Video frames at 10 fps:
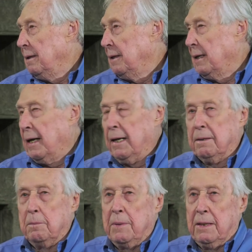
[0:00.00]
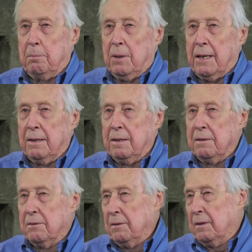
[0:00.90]
that had to be planned
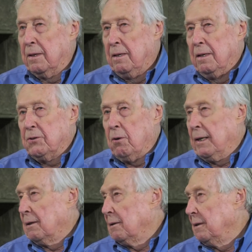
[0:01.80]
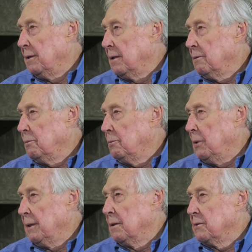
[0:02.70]
into the trailer and the
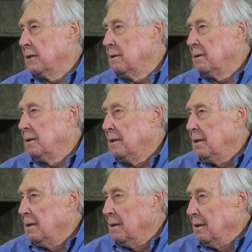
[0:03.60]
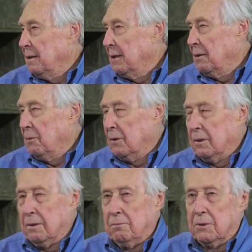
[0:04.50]
wheels that
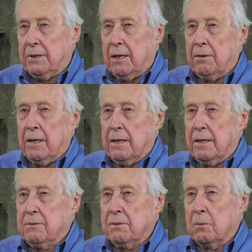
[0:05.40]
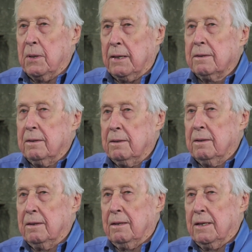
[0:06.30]
would carry that extra weight.
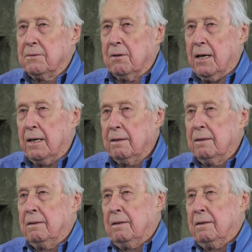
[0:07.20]
That's right.